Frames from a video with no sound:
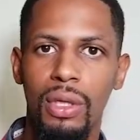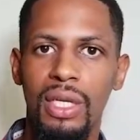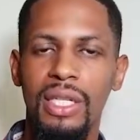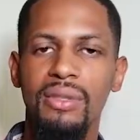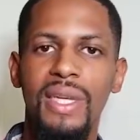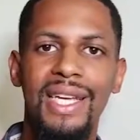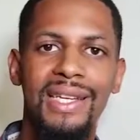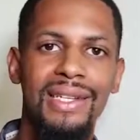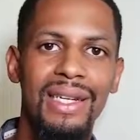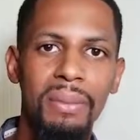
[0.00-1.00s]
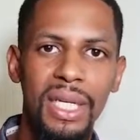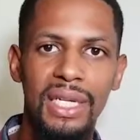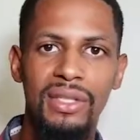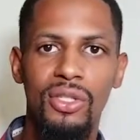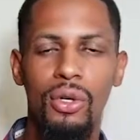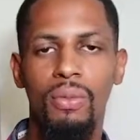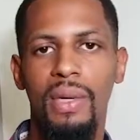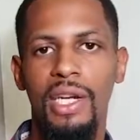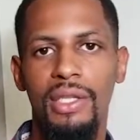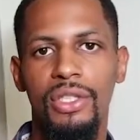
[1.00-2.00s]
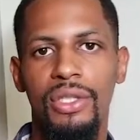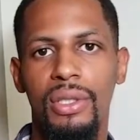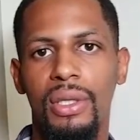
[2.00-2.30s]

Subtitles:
because we get limited so much.